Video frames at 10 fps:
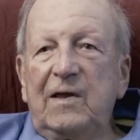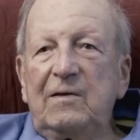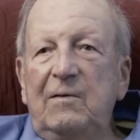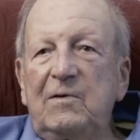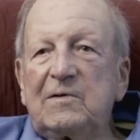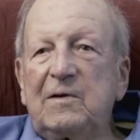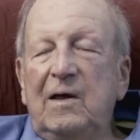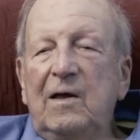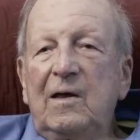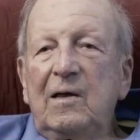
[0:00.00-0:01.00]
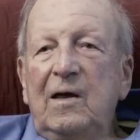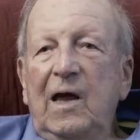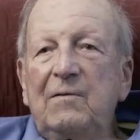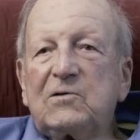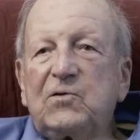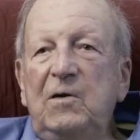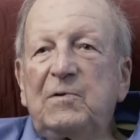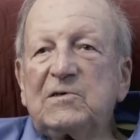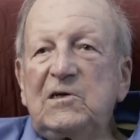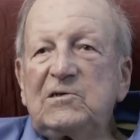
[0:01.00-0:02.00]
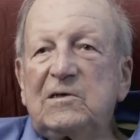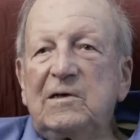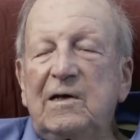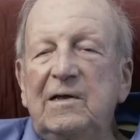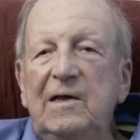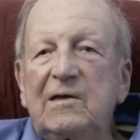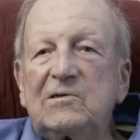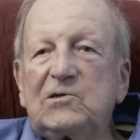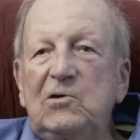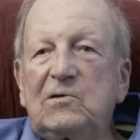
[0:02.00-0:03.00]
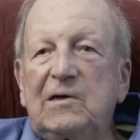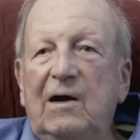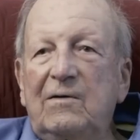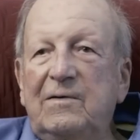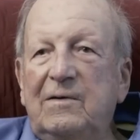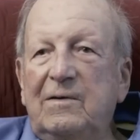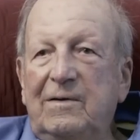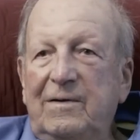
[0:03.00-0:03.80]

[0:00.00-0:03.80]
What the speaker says: They would have a tree position, and they could shoot down.